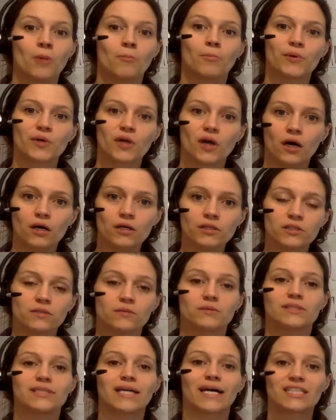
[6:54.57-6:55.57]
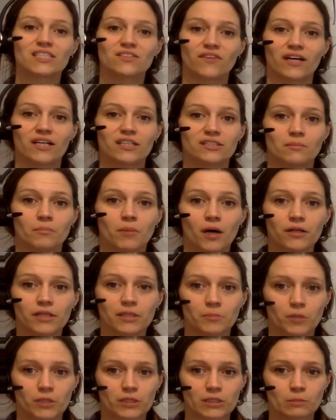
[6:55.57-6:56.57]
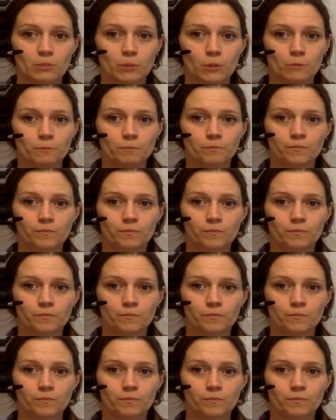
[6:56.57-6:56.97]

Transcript: but also satisfies the Pauli principle.